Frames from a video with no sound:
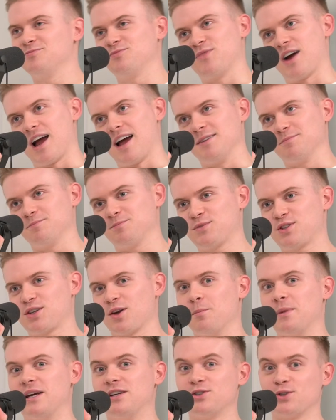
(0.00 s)
Right.
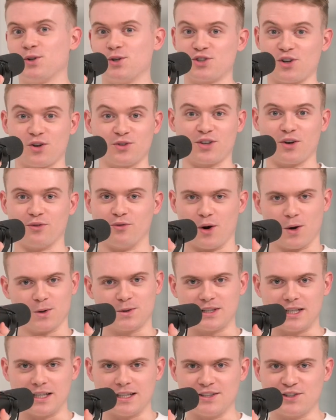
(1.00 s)
So me and George also
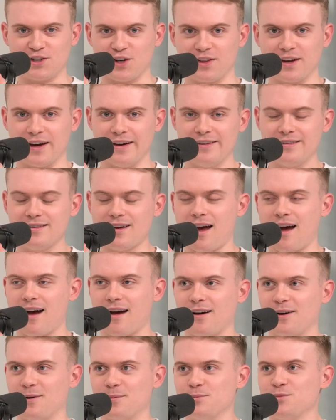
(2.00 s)
roasted each
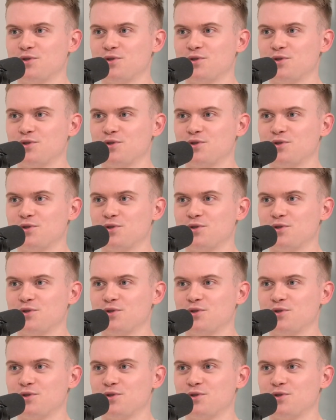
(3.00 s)
other.